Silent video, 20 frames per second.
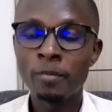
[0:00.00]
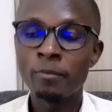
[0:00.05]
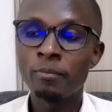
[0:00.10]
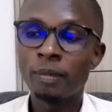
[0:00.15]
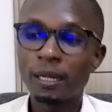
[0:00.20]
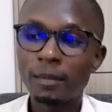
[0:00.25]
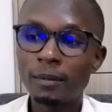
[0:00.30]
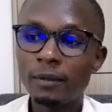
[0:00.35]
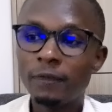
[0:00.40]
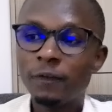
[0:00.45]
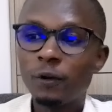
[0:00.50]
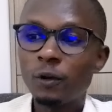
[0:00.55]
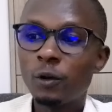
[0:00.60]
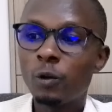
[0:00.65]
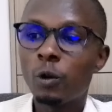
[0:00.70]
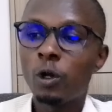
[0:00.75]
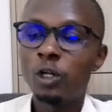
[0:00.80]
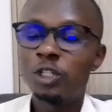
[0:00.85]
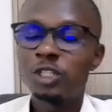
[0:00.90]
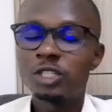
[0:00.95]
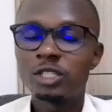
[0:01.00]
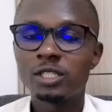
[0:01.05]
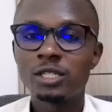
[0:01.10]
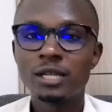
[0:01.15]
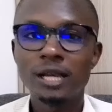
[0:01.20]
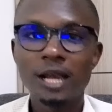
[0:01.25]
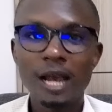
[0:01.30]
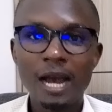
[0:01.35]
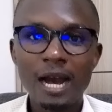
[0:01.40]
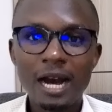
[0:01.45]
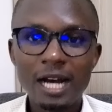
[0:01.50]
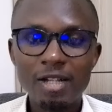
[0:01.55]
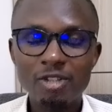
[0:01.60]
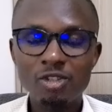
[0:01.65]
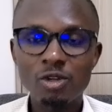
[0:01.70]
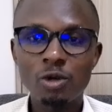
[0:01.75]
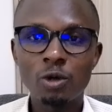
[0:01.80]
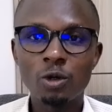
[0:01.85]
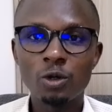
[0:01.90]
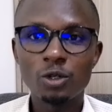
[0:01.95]
But before we watch, as
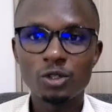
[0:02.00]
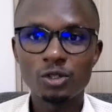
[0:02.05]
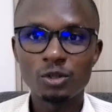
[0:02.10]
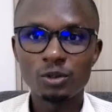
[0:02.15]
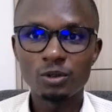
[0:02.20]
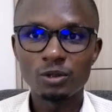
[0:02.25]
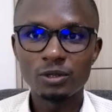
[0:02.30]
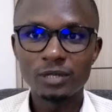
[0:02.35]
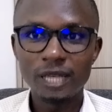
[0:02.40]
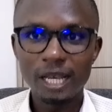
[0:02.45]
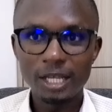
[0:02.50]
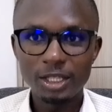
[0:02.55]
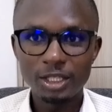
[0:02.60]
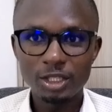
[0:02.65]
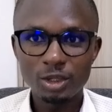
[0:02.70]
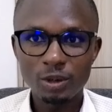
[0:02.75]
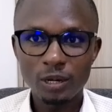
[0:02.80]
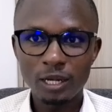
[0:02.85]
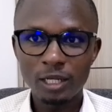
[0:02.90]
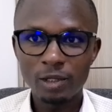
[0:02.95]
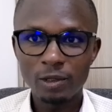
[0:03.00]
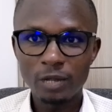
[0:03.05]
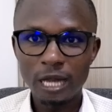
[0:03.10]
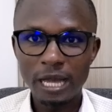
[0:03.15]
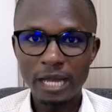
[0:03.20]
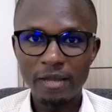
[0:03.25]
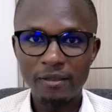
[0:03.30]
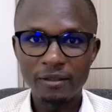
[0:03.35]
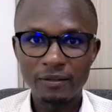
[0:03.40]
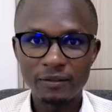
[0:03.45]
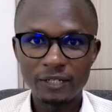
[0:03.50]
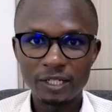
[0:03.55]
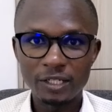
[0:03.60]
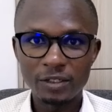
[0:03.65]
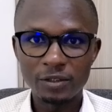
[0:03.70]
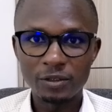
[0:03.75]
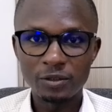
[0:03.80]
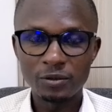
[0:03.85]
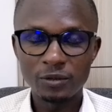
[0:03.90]
you always do, ensure you like the video.